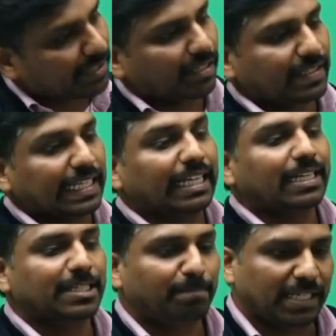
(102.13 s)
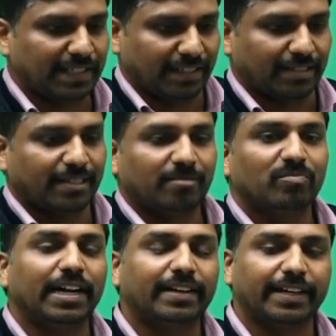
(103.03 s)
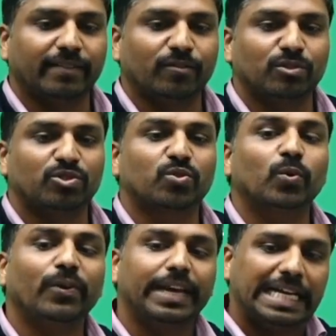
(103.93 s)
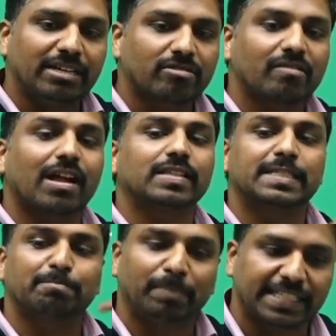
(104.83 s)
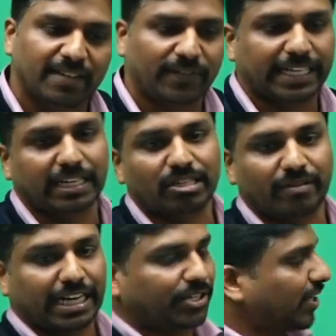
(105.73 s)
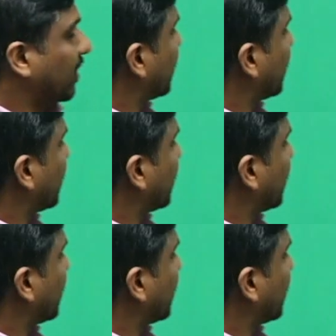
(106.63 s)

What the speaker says: single species, that refers to intraspecific interactions,